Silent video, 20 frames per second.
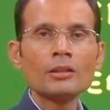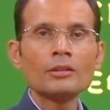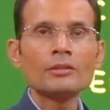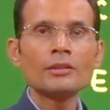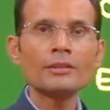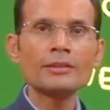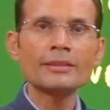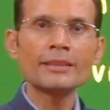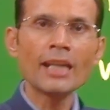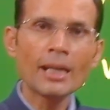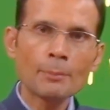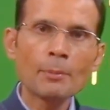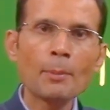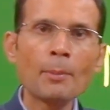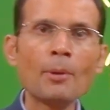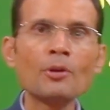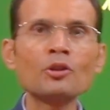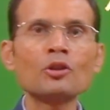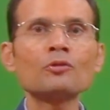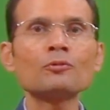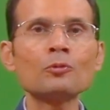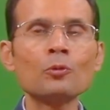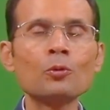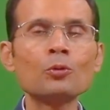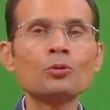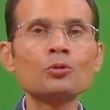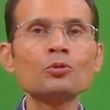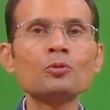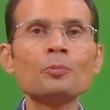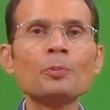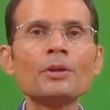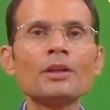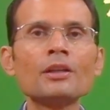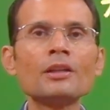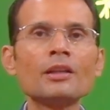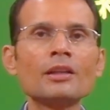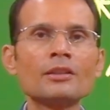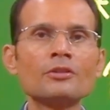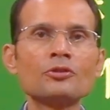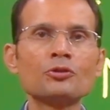the same amount of O2
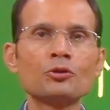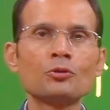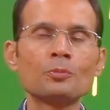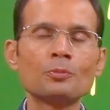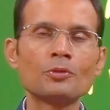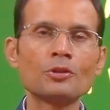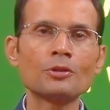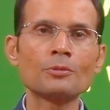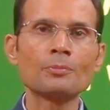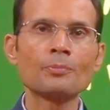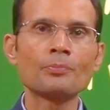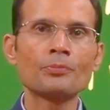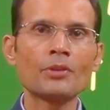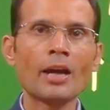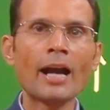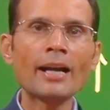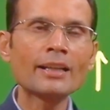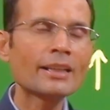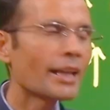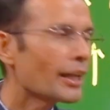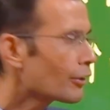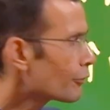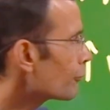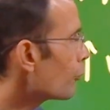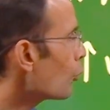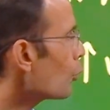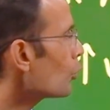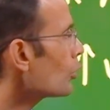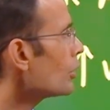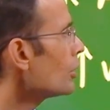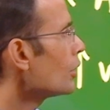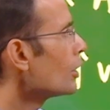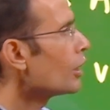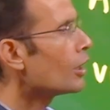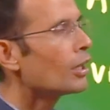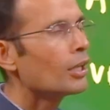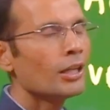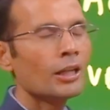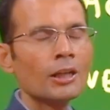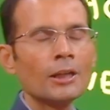being consumed, and therefore
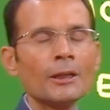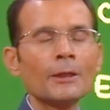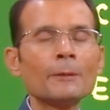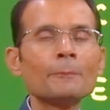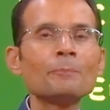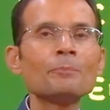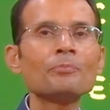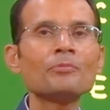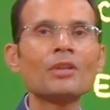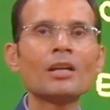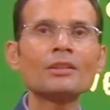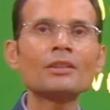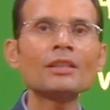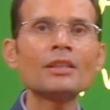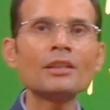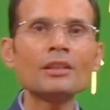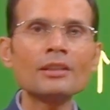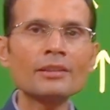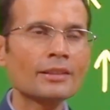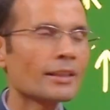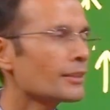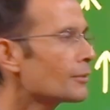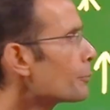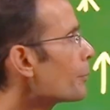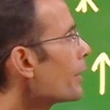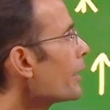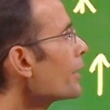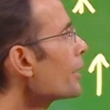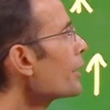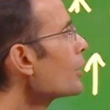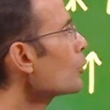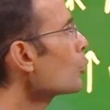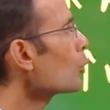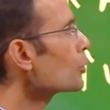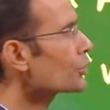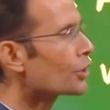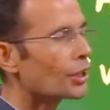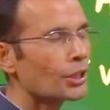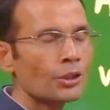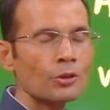the respiratory
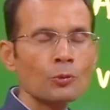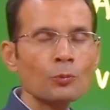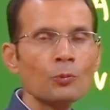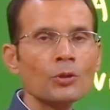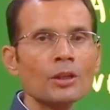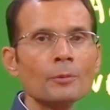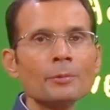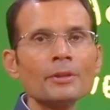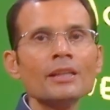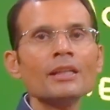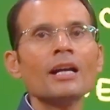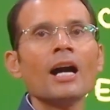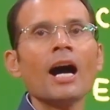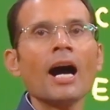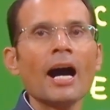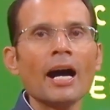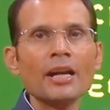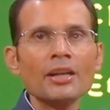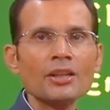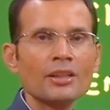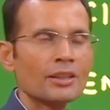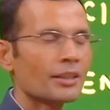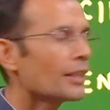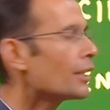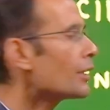quotient will be higher,